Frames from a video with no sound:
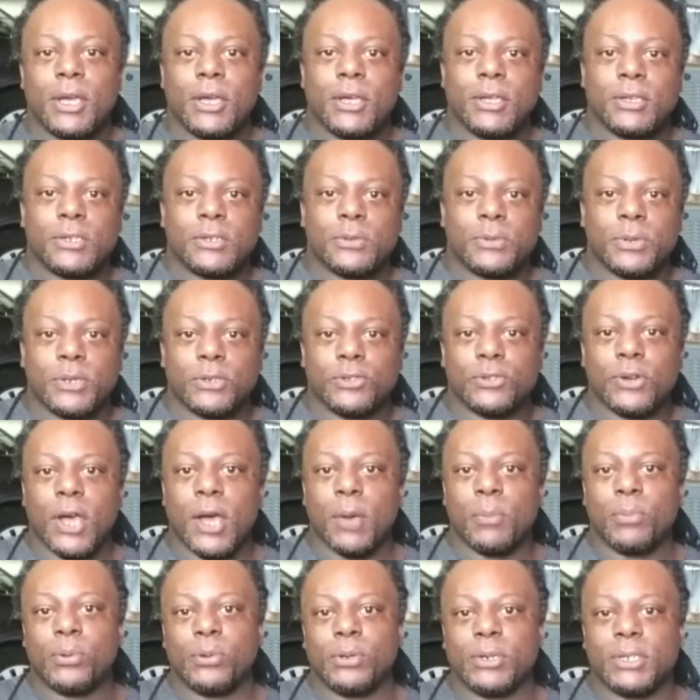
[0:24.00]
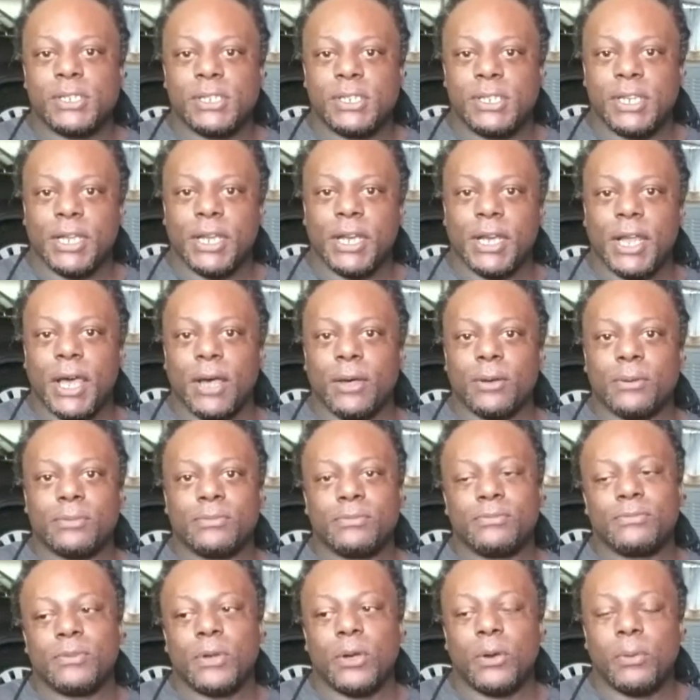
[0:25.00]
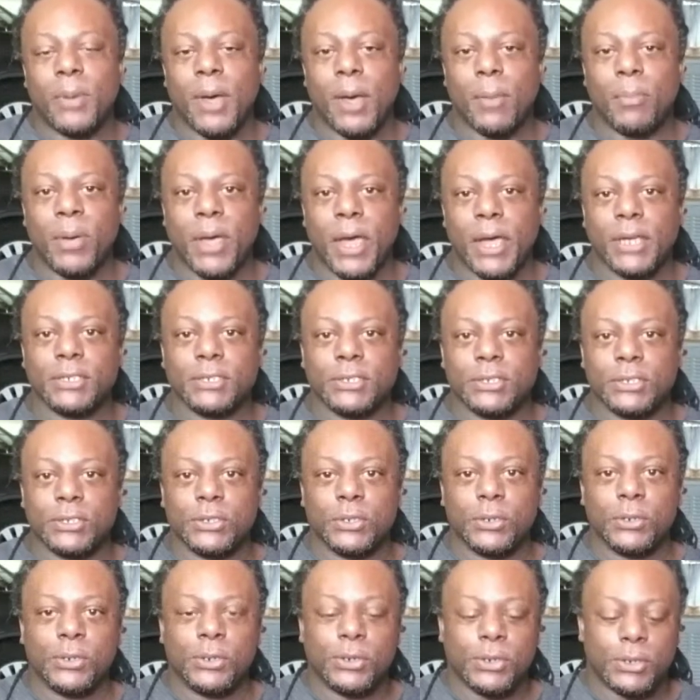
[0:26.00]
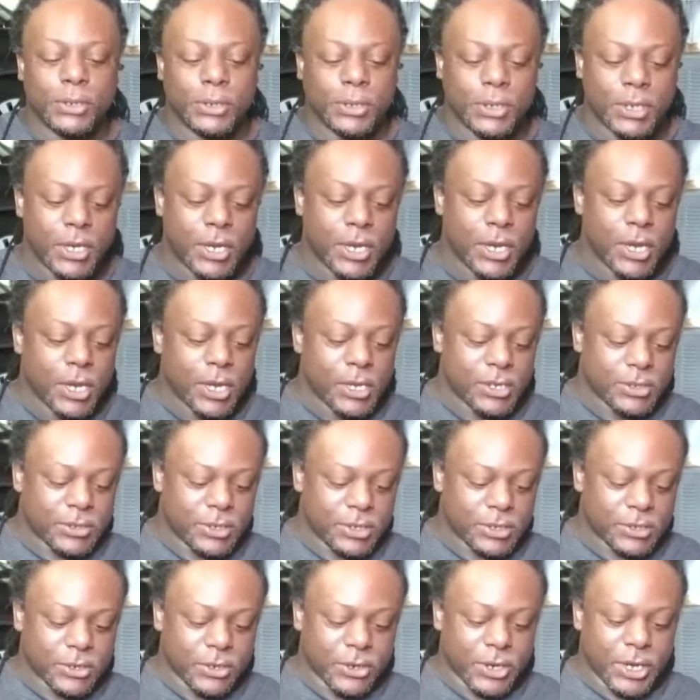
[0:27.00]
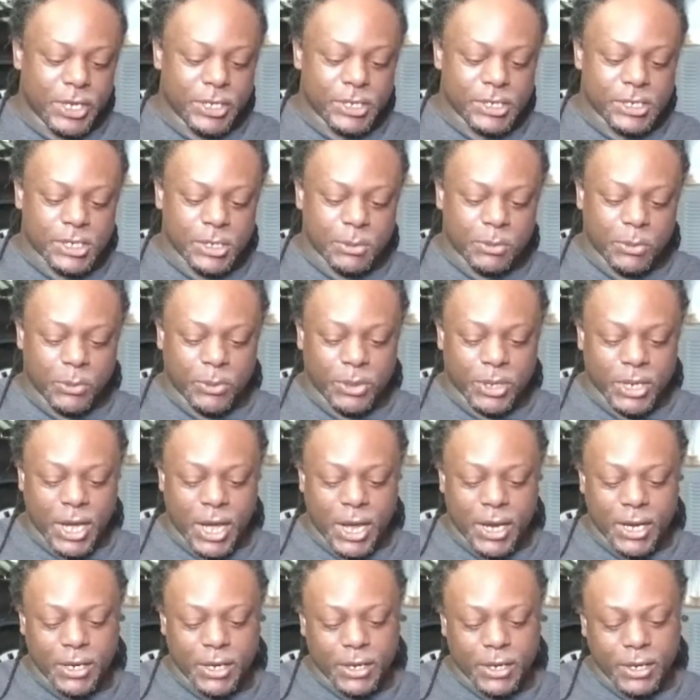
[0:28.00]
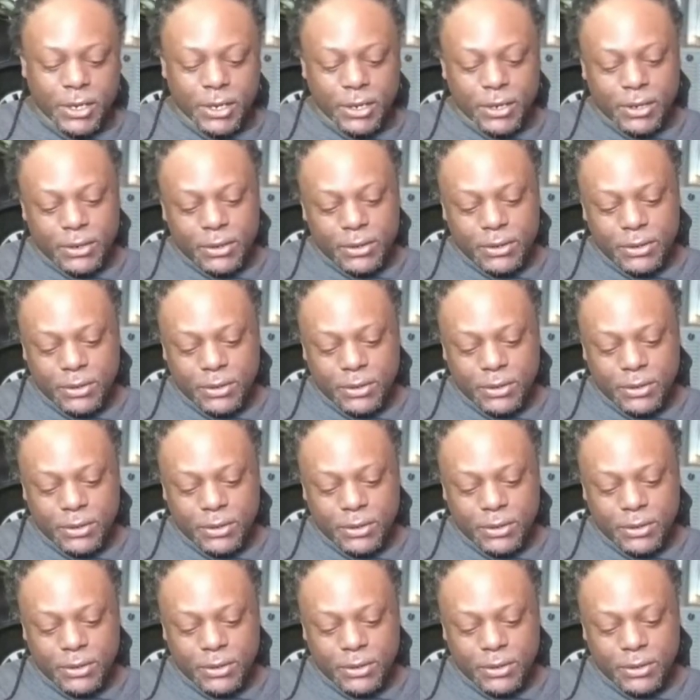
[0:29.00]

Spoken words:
So we can try and pull this dent out on my passenger door. So let's go ahead and see what we got in here.